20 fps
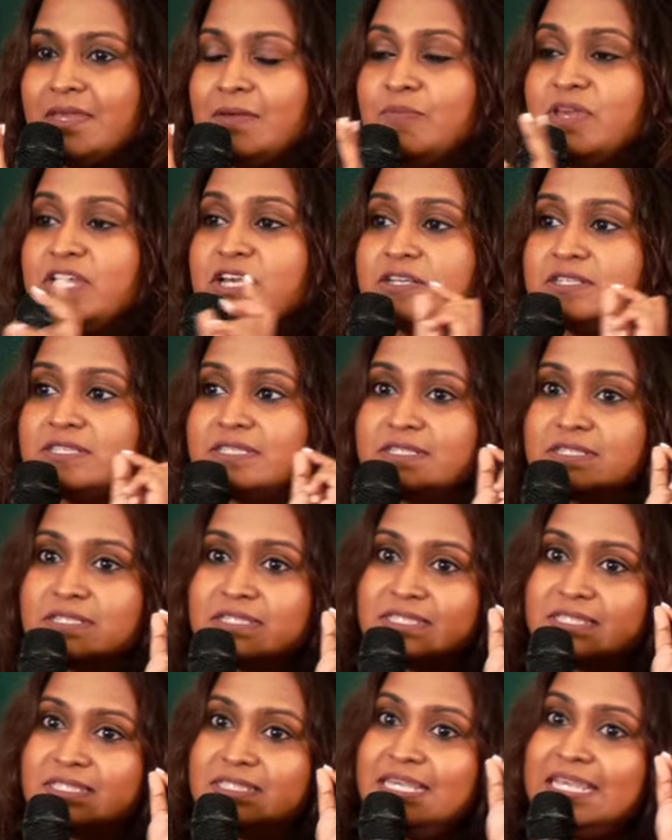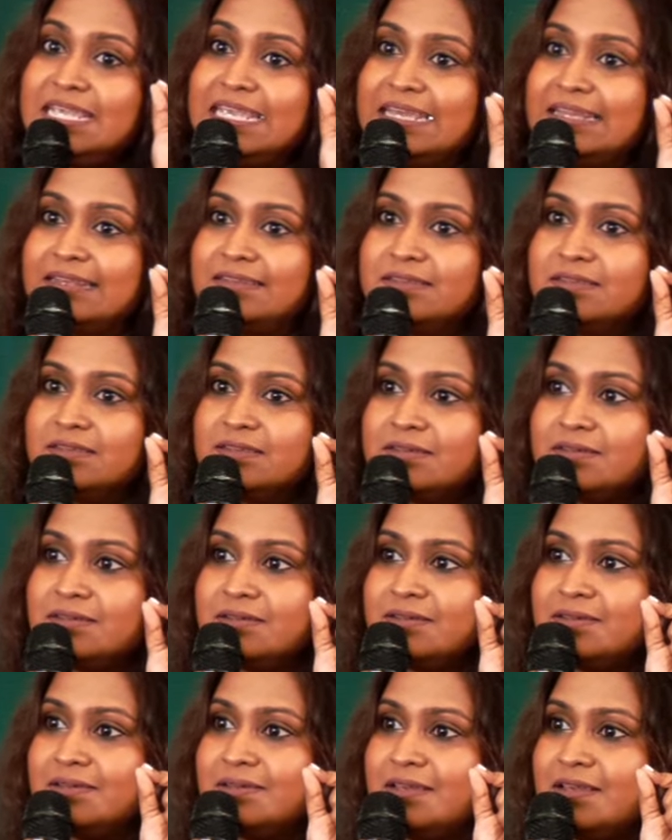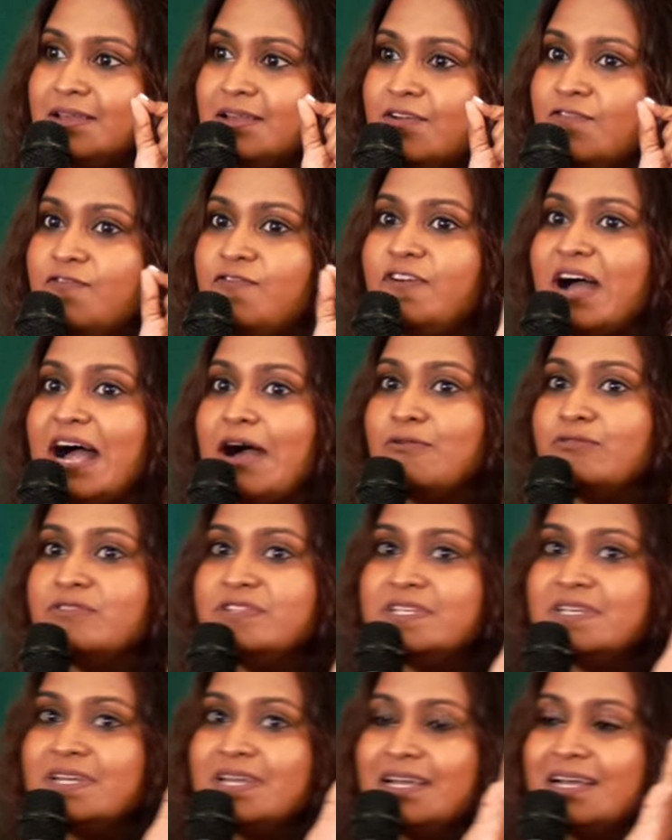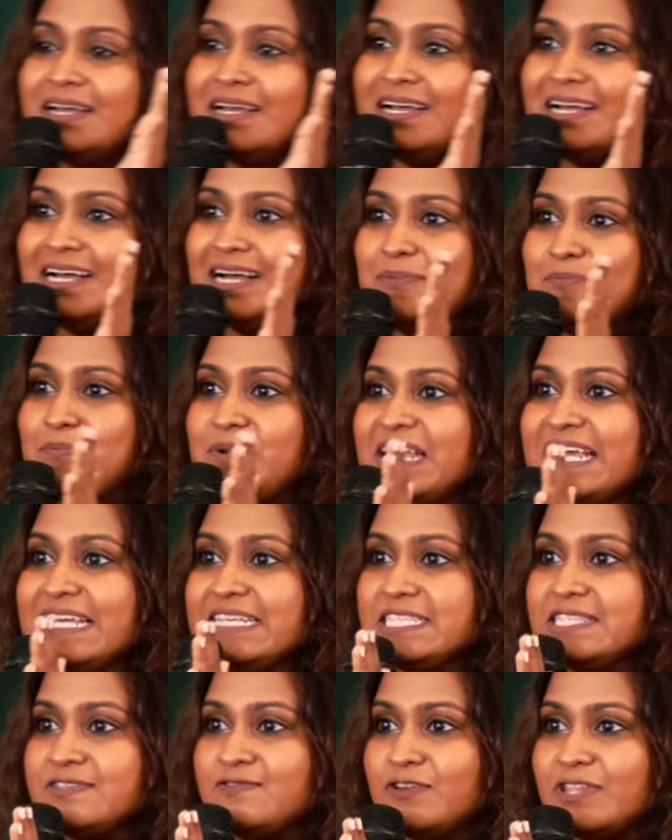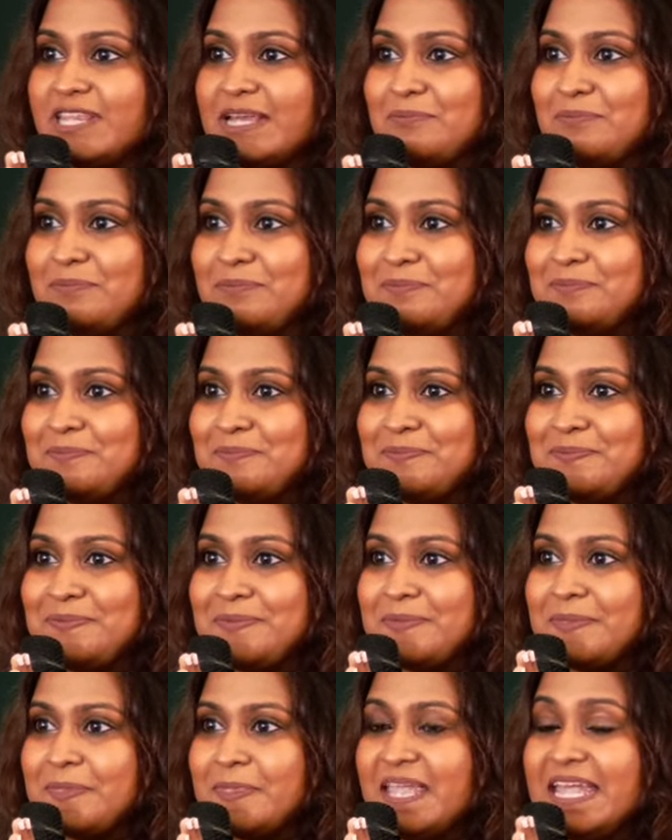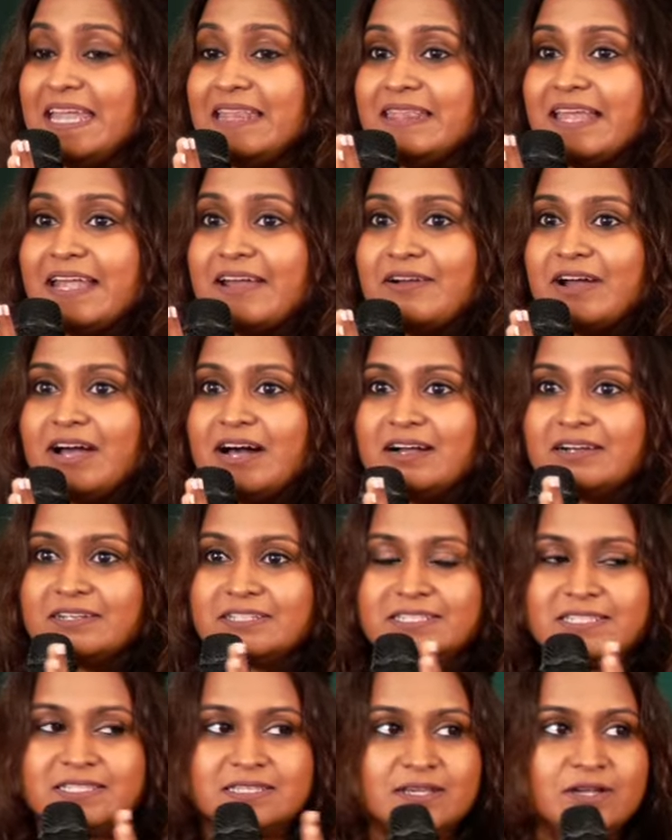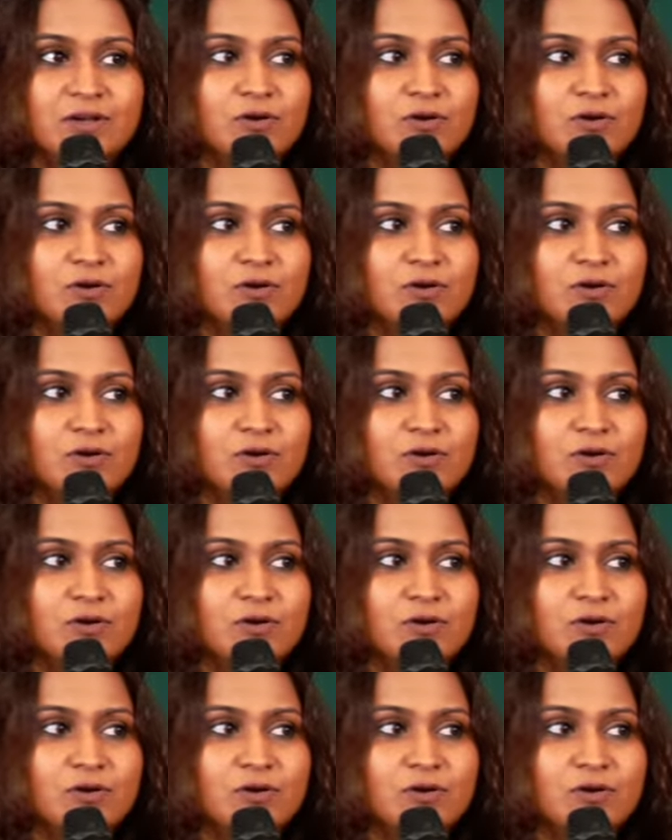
Because the seed found a place for them in their hearts.